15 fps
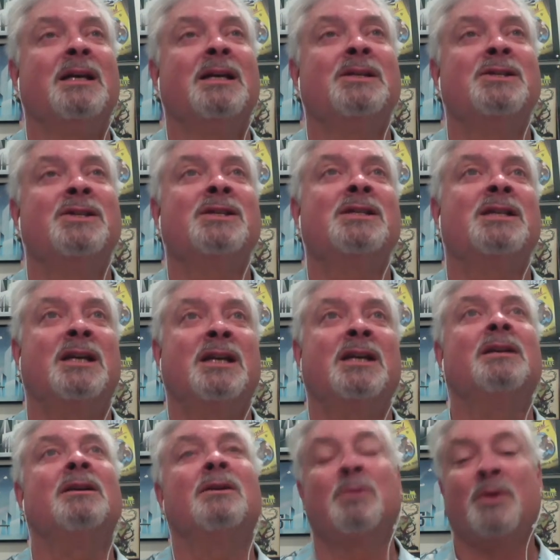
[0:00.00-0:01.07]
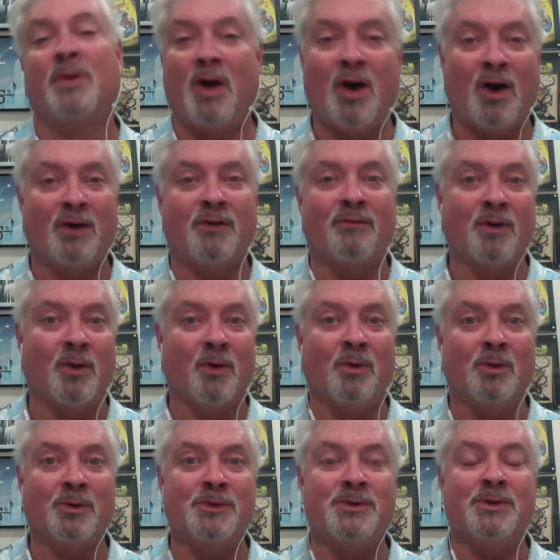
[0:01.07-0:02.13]
she's the killer with a heart of
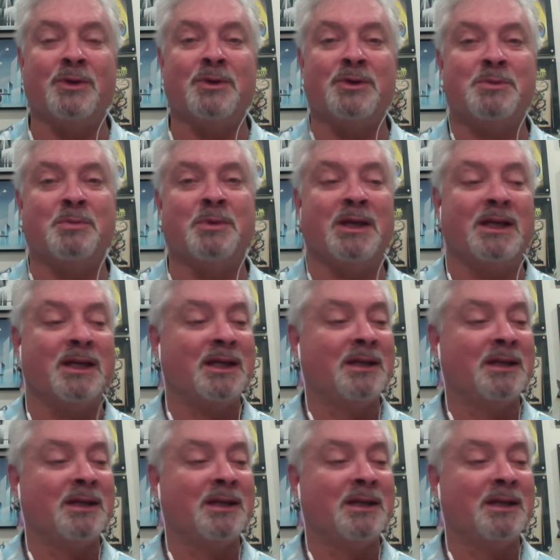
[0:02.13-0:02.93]
gold, so to speak.